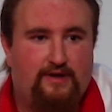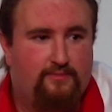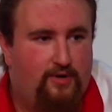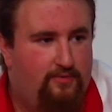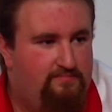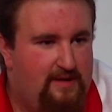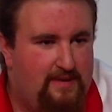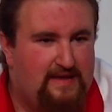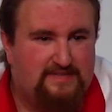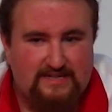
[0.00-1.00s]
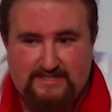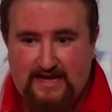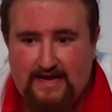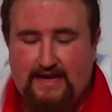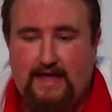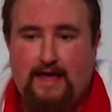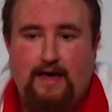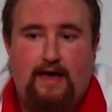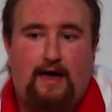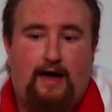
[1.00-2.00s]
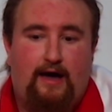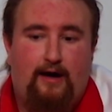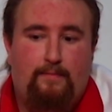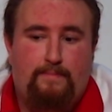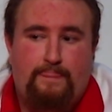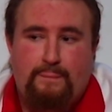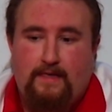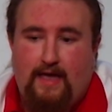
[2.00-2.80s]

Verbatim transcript: when they were about maybe 16. Um,